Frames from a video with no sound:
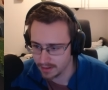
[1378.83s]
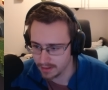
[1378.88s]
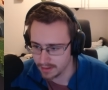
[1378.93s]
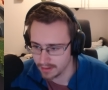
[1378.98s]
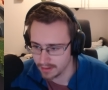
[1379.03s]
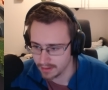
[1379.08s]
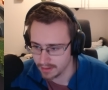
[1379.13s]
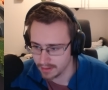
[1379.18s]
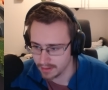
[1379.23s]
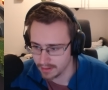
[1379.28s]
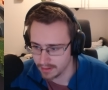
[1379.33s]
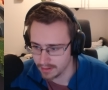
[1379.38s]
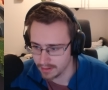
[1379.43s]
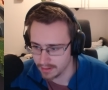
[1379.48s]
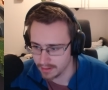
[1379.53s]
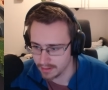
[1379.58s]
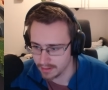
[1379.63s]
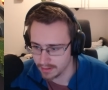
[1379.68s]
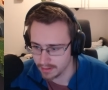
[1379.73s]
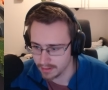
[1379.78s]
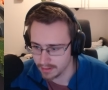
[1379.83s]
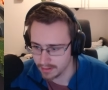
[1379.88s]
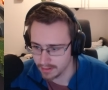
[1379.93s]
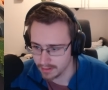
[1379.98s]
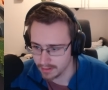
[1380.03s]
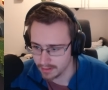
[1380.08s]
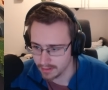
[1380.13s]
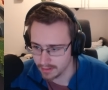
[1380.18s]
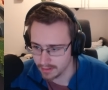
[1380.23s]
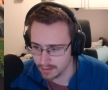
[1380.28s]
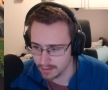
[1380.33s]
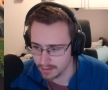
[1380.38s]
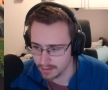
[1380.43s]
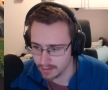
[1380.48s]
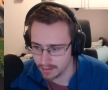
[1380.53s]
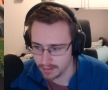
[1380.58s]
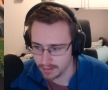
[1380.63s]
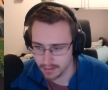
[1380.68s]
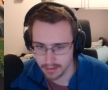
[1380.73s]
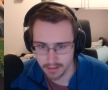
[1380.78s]

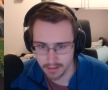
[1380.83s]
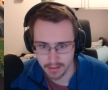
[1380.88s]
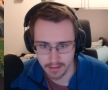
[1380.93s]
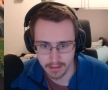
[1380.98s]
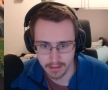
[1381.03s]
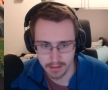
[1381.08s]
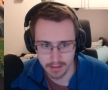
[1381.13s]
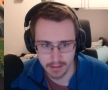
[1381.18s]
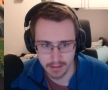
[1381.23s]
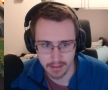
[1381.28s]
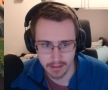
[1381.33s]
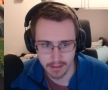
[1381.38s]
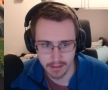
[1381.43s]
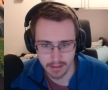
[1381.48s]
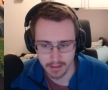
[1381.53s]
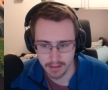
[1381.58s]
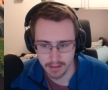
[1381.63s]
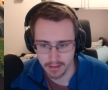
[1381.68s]
Nothing is said.